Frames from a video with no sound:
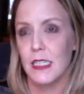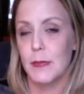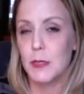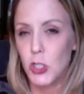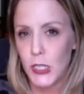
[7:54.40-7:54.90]

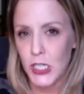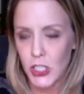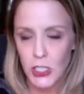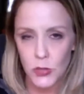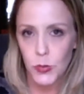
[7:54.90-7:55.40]

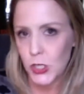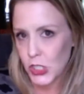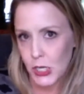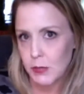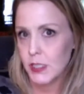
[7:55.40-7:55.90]
demonstrations,
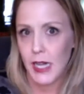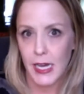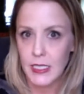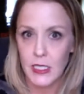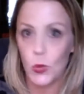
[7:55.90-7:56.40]
workshops,
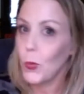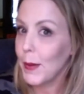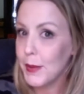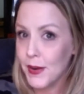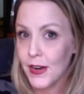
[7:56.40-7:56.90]
classes,
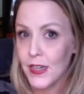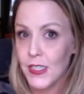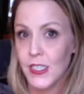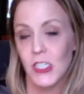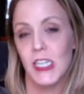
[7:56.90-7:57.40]

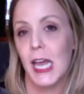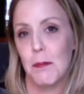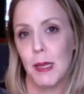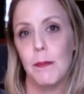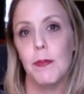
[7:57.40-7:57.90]
webinars to
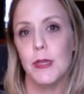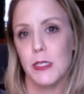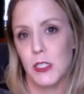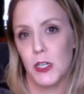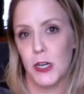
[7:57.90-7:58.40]
get people
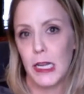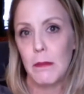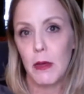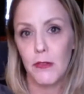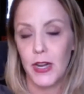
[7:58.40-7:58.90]
into their
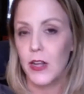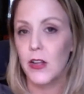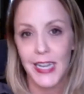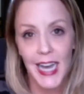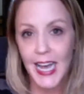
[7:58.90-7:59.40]
email funnel.
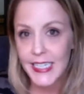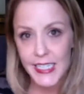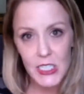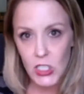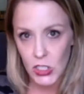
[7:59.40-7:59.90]
And I did it